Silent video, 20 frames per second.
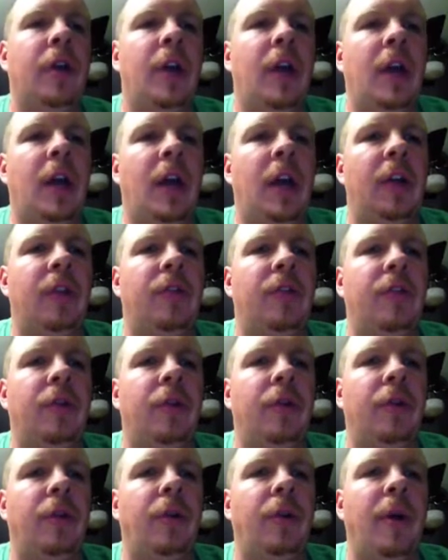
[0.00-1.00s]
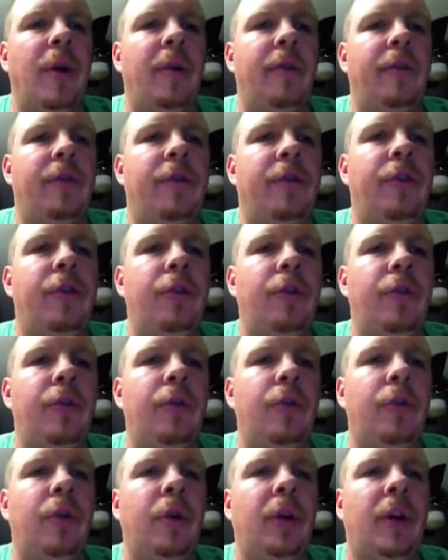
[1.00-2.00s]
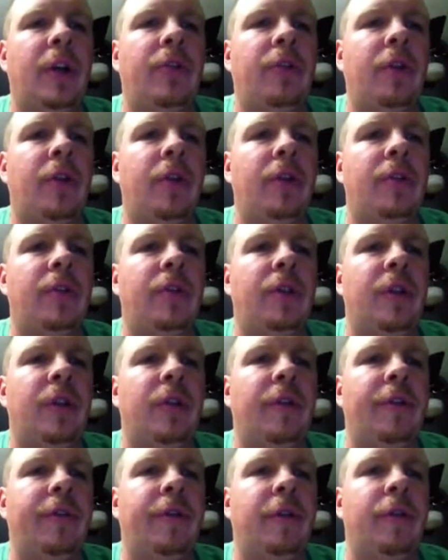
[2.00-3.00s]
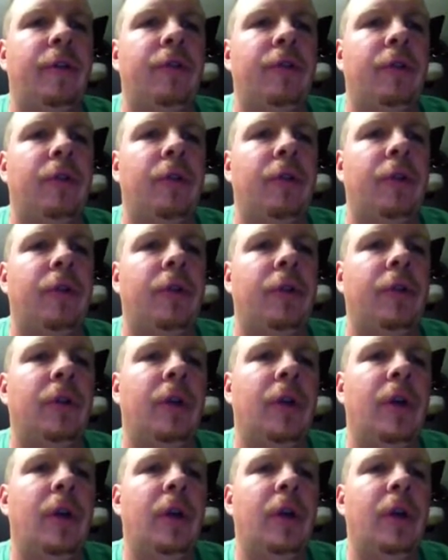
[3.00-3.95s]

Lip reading: And so you have 2 electrons in the first circle